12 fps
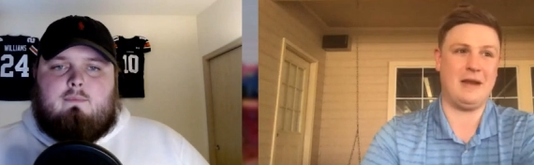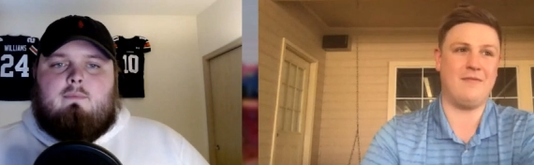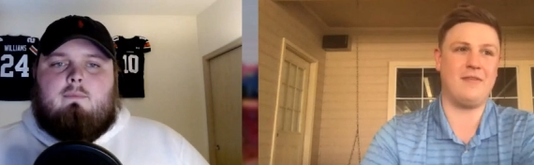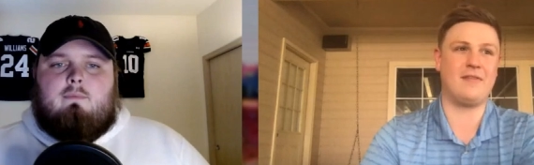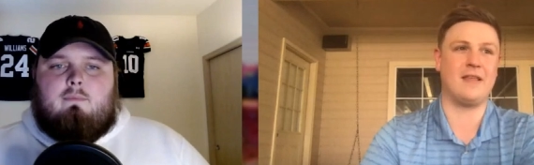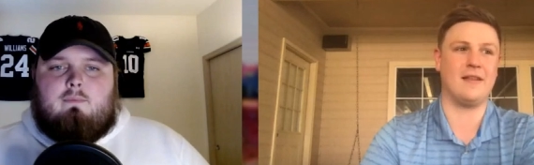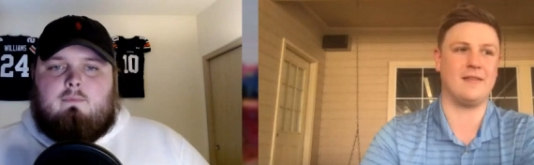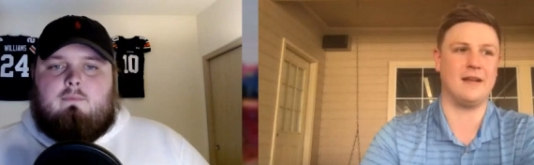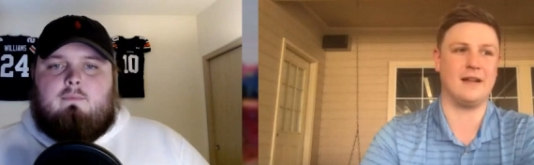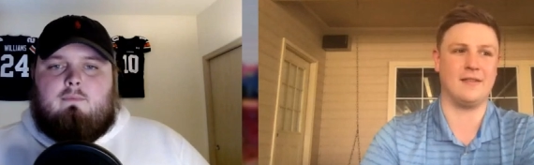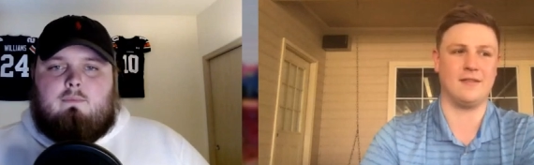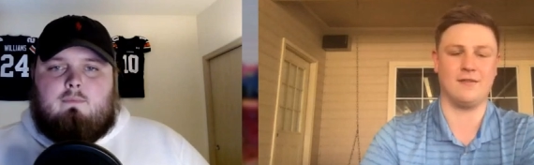Speaker 1: this didn't set
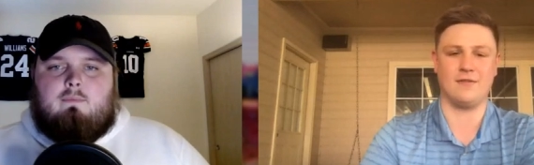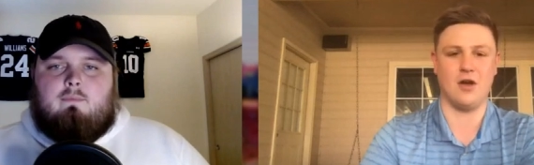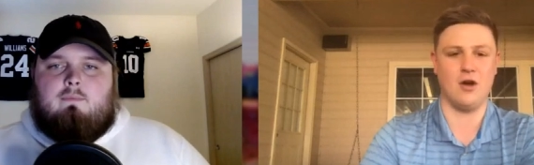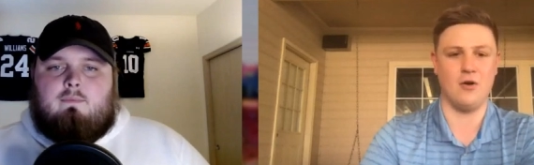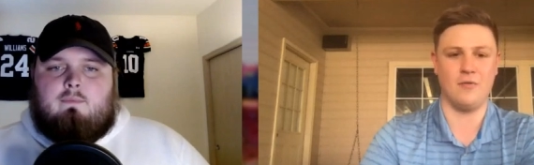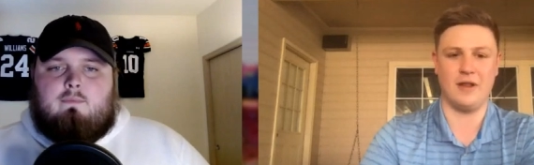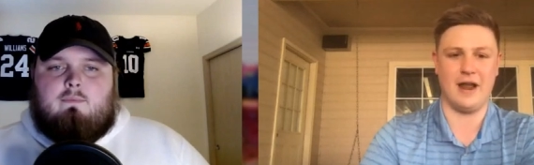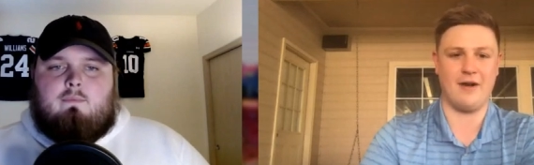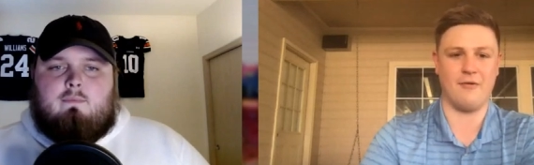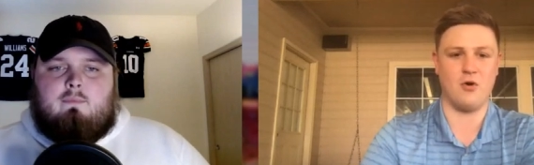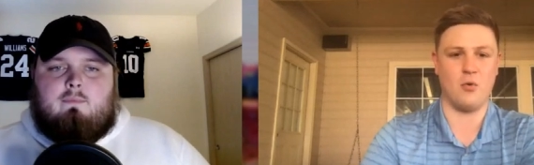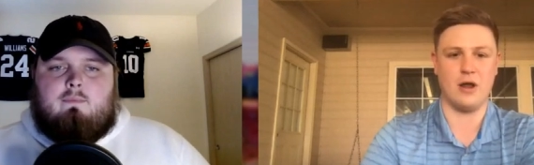it in stone, then I
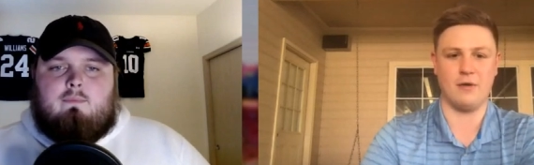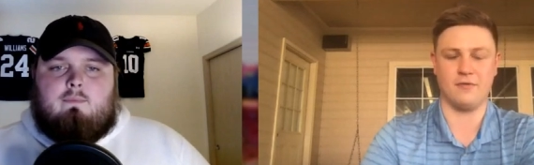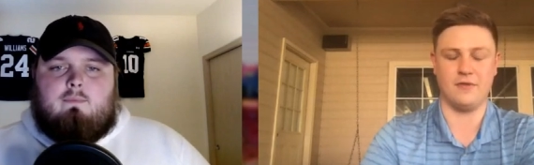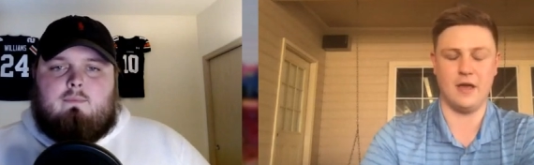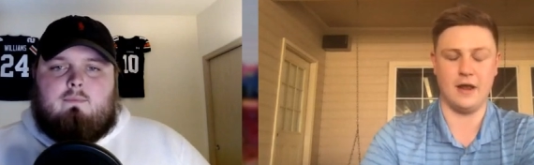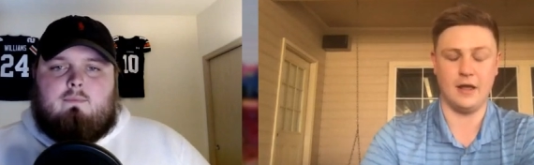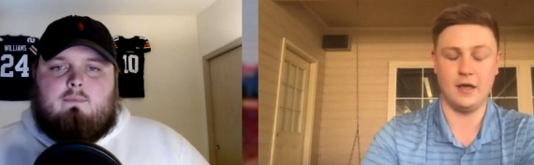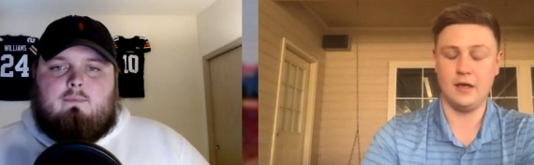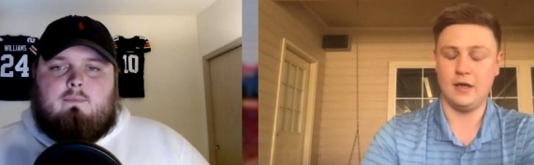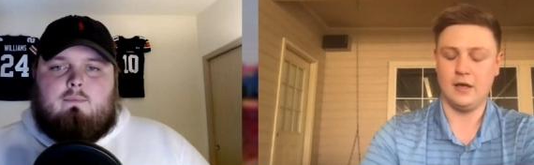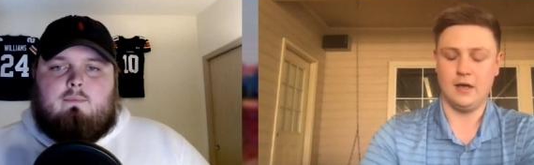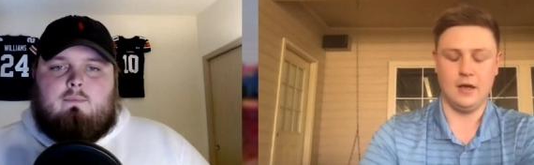don't know what else did.
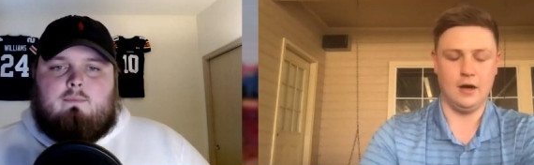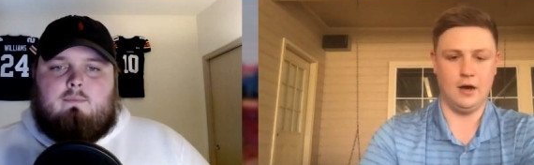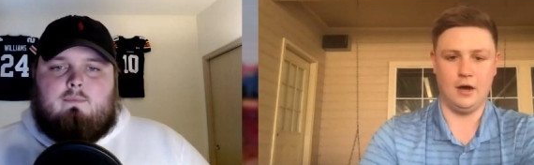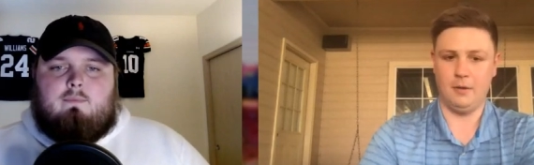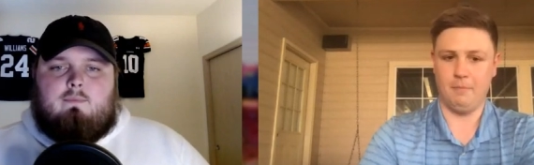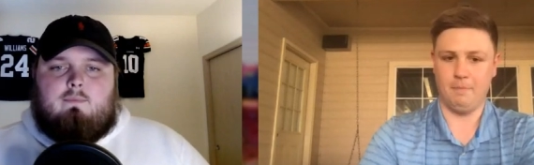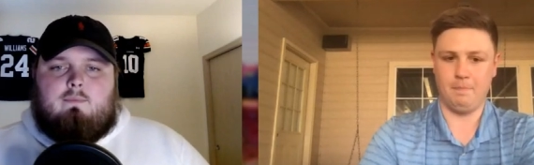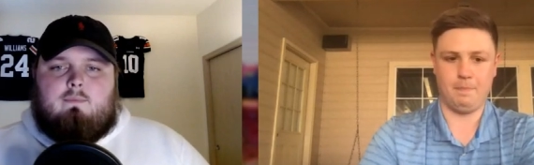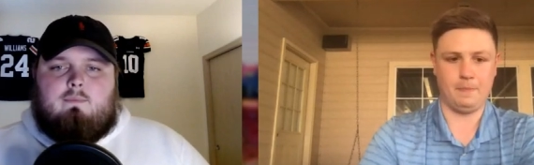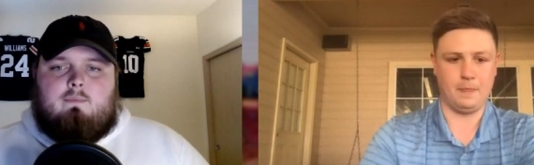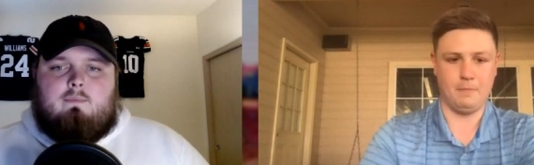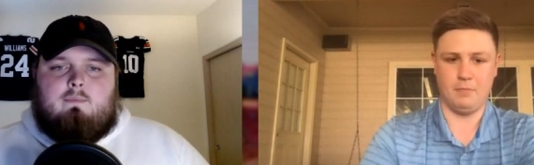
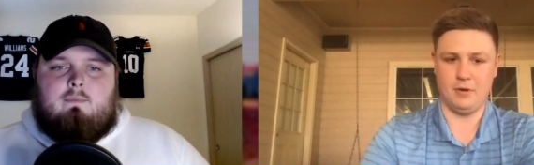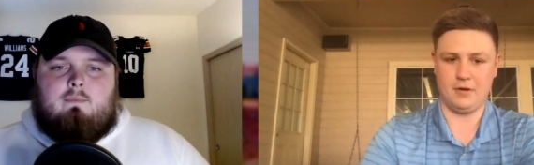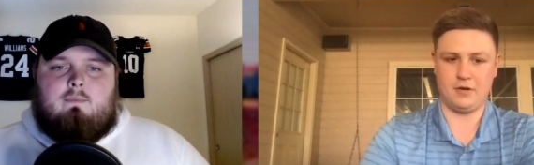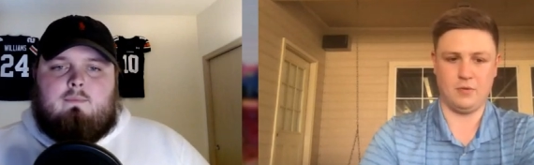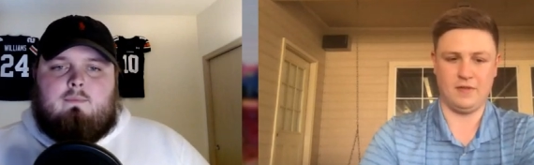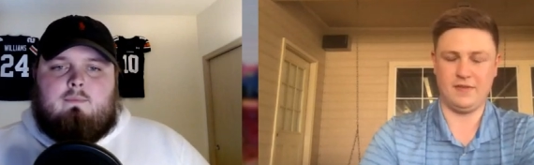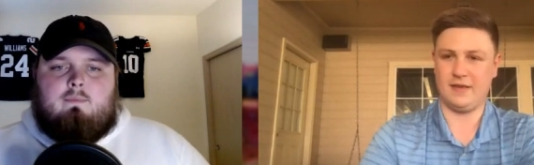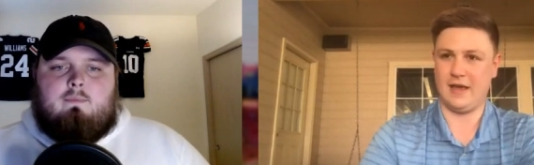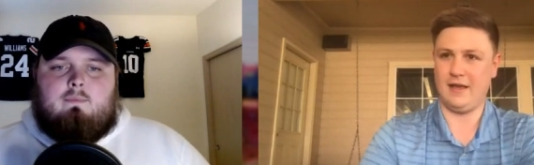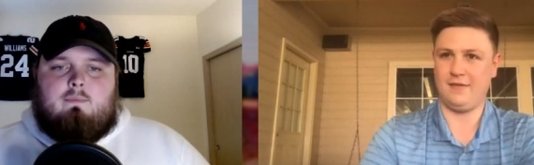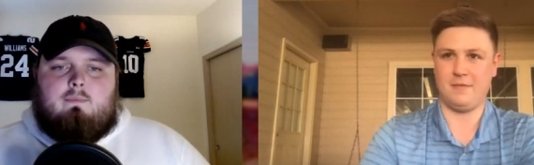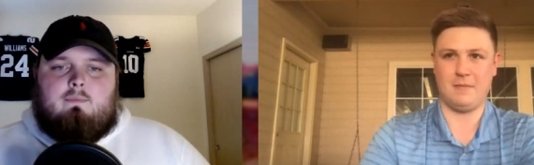But Quincy
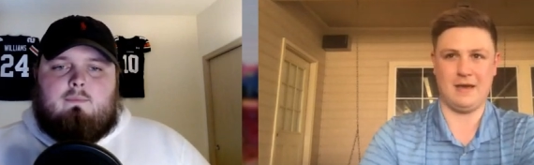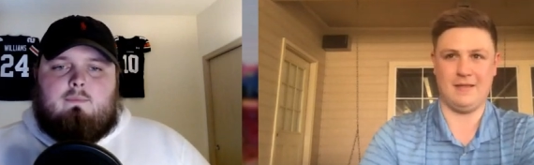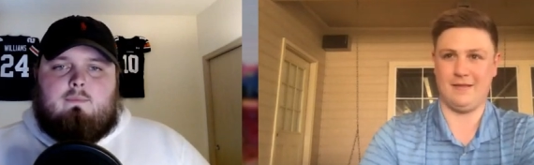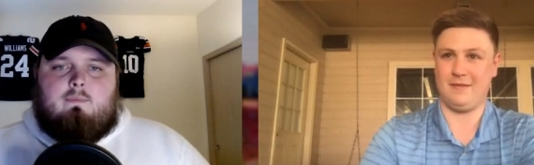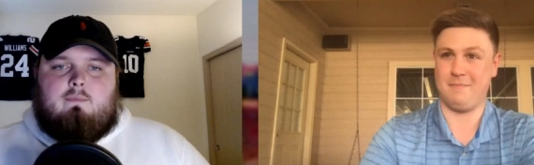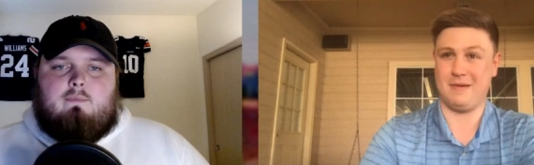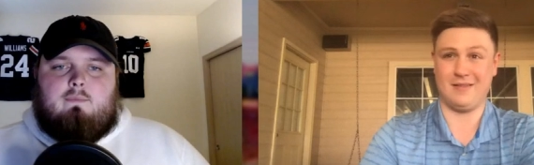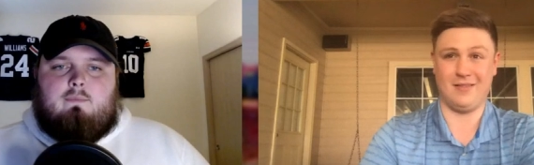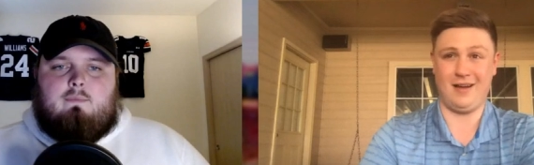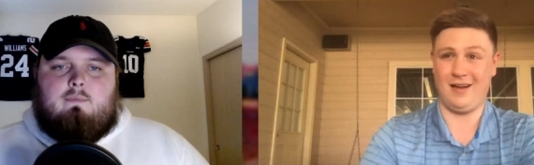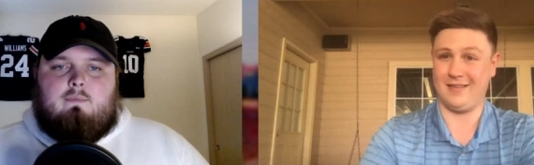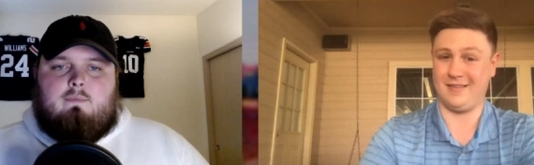Casey, man, that's a big
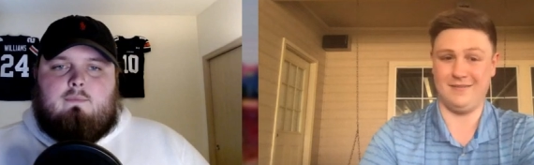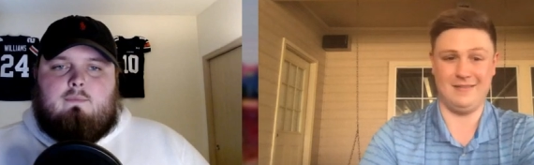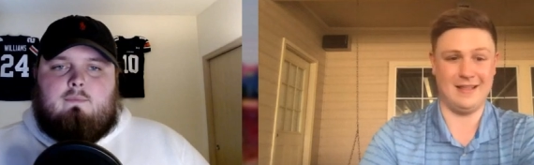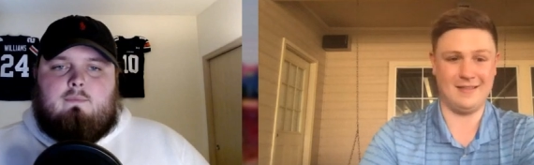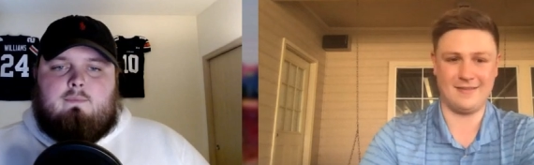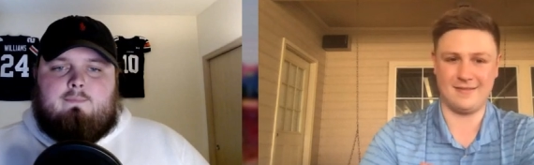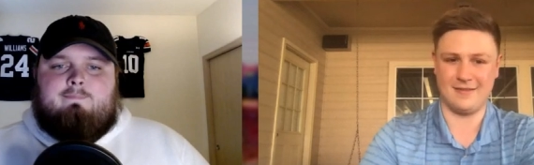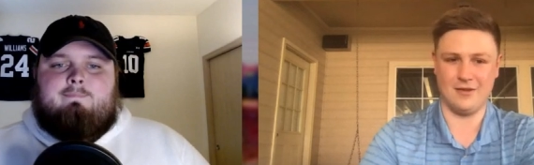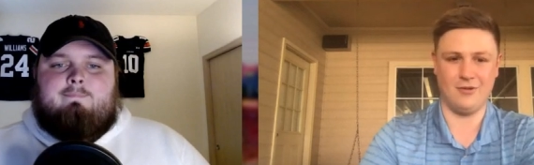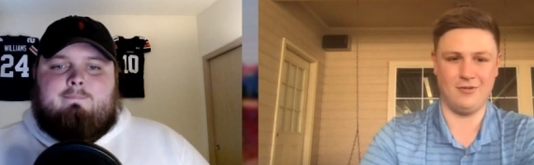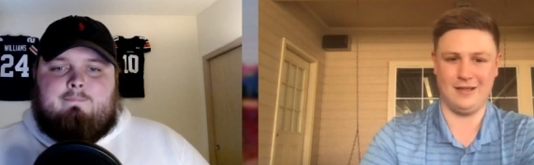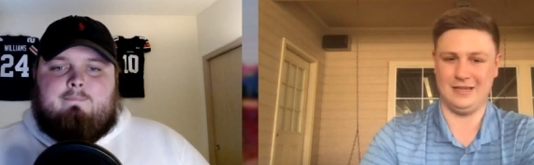loss. I mean, that's
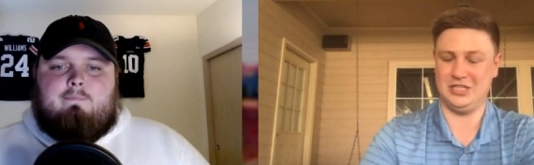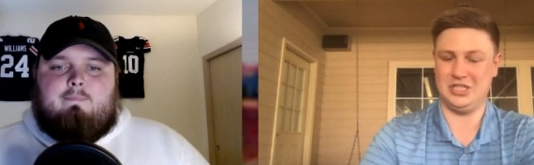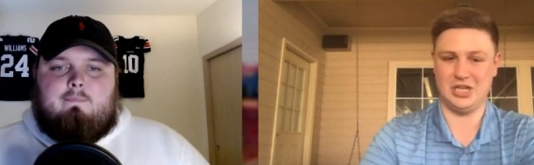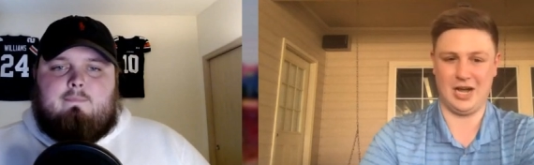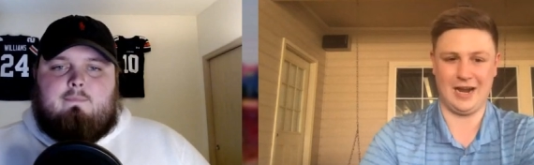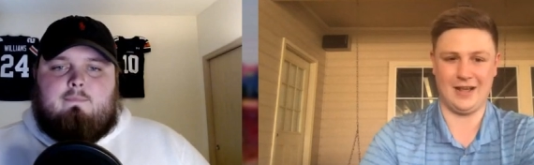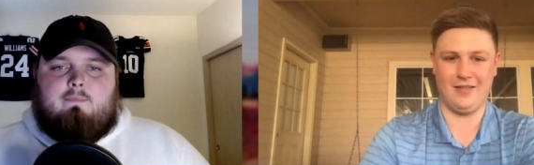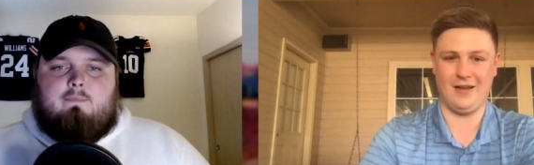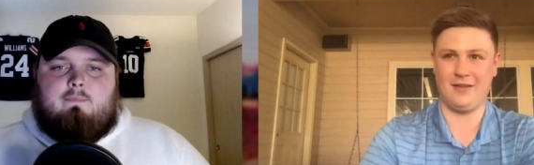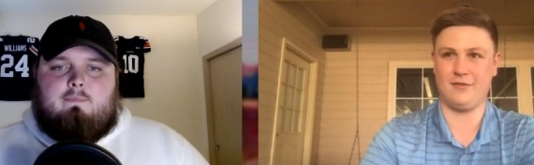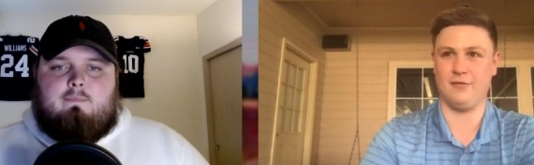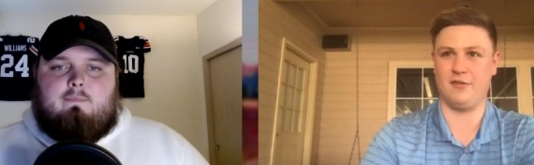still a giant
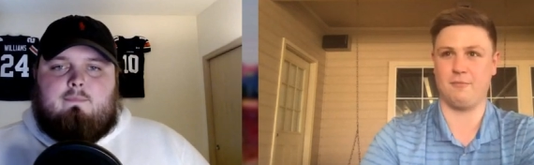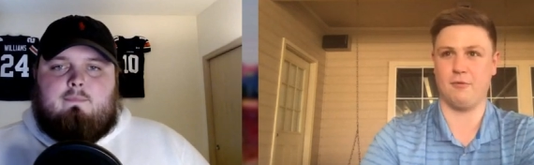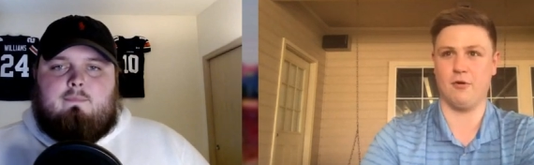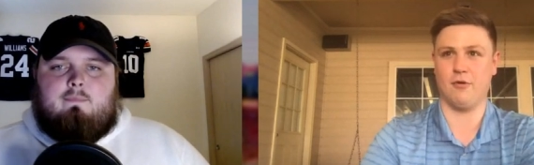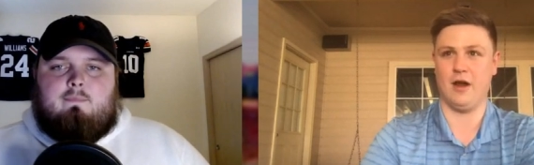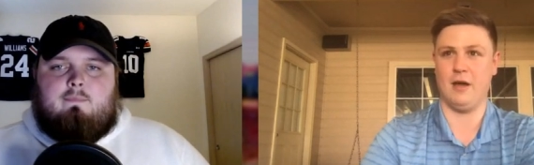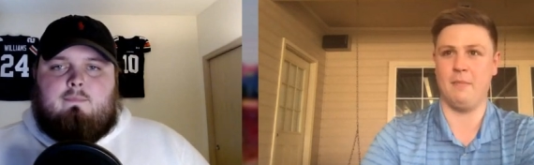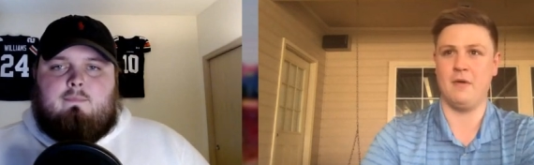loss for this program.